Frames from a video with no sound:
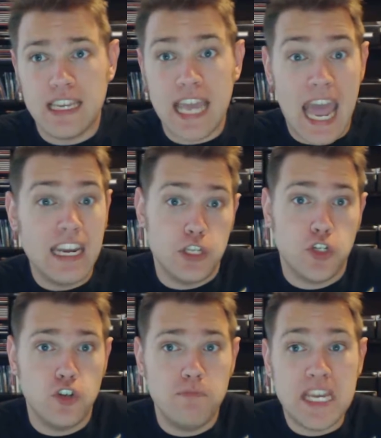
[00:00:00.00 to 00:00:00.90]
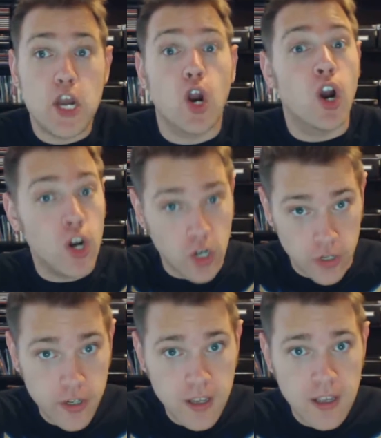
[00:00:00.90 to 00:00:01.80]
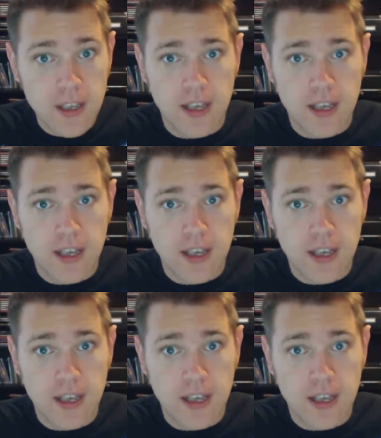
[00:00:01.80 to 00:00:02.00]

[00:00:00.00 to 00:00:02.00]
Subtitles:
that can and should be earned